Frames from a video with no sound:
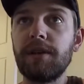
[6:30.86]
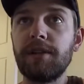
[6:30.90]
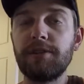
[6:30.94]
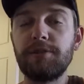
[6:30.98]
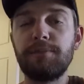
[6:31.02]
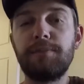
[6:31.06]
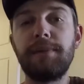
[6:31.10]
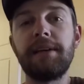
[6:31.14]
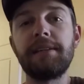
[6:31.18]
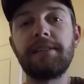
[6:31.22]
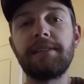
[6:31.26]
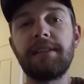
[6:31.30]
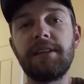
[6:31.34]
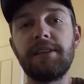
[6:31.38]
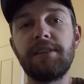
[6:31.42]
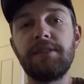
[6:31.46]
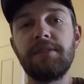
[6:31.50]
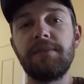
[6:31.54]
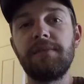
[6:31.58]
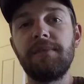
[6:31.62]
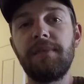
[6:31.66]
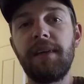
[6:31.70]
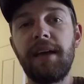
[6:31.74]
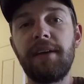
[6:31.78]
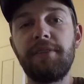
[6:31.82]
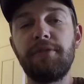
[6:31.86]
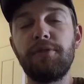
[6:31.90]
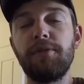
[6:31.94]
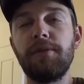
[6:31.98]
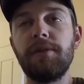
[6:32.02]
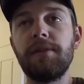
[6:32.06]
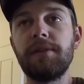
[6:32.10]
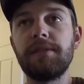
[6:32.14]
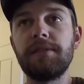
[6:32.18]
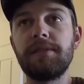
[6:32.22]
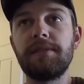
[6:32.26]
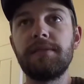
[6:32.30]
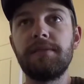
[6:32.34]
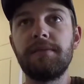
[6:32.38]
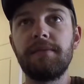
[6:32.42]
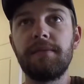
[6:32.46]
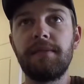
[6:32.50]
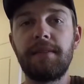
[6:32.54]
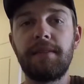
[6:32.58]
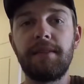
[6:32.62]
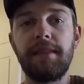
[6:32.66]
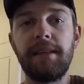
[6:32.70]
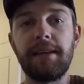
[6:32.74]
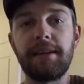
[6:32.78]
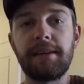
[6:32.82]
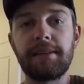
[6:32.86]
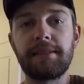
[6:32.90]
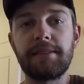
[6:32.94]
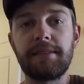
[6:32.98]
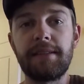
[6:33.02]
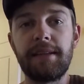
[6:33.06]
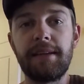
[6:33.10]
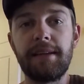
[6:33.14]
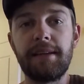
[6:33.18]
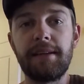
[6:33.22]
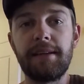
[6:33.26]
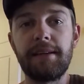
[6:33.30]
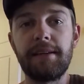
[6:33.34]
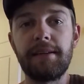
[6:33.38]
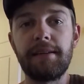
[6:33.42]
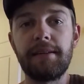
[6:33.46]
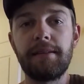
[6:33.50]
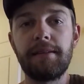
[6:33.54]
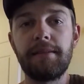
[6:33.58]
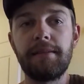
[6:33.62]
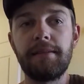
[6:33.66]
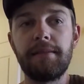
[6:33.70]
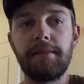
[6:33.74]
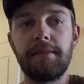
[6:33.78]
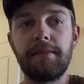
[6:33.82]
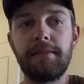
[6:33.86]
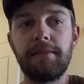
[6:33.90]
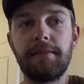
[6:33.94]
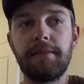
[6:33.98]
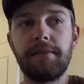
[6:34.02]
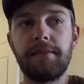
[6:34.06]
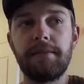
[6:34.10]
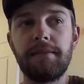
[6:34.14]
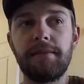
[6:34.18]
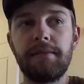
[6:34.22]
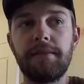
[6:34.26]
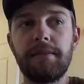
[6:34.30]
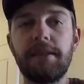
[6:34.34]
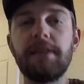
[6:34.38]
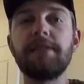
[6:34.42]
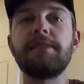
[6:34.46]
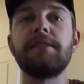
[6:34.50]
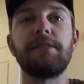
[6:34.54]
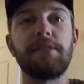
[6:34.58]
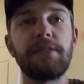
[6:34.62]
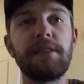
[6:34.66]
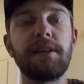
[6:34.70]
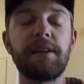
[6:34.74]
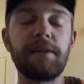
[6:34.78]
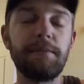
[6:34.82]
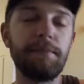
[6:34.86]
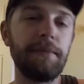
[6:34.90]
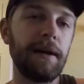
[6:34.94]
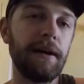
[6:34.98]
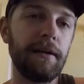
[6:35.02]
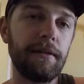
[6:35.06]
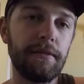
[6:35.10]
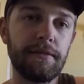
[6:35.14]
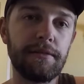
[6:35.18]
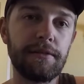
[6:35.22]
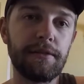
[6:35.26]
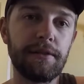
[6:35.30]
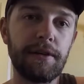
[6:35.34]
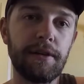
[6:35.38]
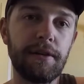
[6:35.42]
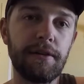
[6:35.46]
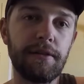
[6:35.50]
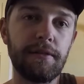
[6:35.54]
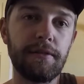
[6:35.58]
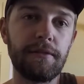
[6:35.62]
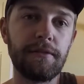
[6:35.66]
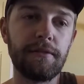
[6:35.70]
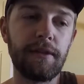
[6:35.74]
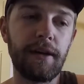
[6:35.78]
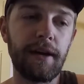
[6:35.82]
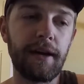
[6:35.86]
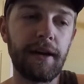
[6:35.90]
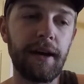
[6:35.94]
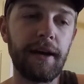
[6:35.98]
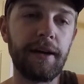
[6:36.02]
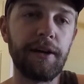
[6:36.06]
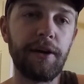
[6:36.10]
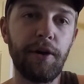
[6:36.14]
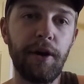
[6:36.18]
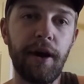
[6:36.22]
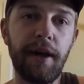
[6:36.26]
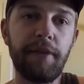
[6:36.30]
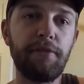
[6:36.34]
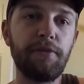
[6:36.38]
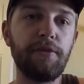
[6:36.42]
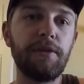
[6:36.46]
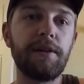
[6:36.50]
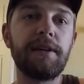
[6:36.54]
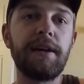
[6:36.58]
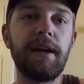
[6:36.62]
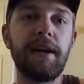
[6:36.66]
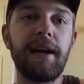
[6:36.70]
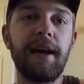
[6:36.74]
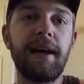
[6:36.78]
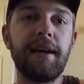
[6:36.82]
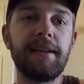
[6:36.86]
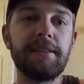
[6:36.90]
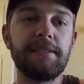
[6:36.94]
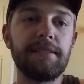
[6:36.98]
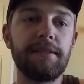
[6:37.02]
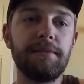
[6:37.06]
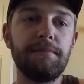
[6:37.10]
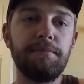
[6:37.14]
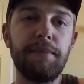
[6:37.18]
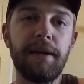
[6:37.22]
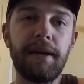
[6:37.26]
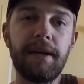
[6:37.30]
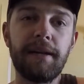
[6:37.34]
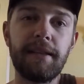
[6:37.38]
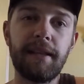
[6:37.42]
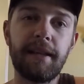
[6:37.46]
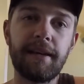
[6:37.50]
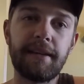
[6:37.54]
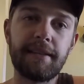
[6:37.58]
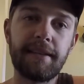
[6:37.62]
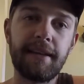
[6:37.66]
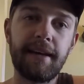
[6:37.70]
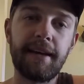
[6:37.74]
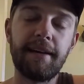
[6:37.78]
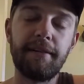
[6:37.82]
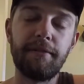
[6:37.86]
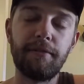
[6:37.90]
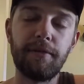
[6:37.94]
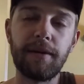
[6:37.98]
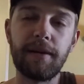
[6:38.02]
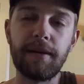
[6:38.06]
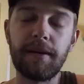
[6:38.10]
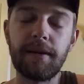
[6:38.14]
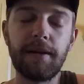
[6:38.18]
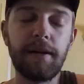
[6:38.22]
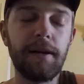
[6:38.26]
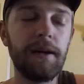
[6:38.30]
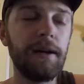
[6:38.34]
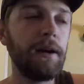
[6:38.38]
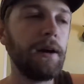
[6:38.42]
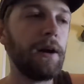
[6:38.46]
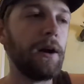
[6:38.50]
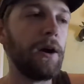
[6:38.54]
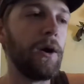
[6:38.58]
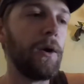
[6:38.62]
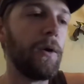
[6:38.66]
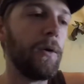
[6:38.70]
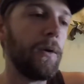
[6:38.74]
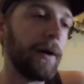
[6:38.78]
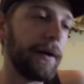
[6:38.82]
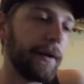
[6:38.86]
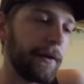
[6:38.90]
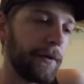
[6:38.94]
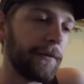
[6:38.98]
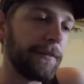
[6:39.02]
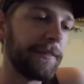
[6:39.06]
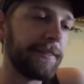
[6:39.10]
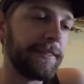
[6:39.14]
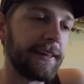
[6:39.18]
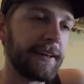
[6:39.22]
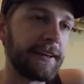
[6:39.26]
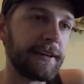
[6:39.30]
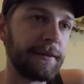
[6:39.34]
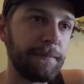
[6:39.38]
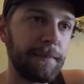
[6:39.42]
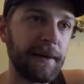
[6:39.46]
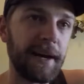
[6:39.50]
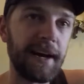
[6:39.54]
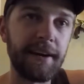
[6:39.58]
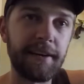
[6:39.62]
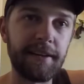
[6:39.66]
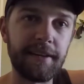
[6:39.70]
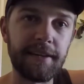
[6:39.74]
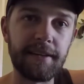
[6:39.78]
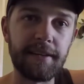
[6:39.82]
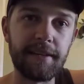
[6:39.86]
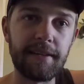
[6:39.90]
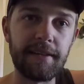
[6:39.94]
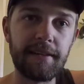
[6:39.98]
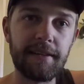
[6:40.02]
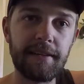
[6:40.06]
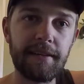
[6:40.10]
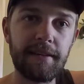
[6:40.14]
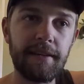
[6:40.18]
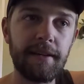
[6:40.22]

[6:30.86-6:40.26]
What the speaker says: of those baits that everyone thinks that doesn't think about. You know, I know everyone kind of has a bait like that where, oh, I don't think about it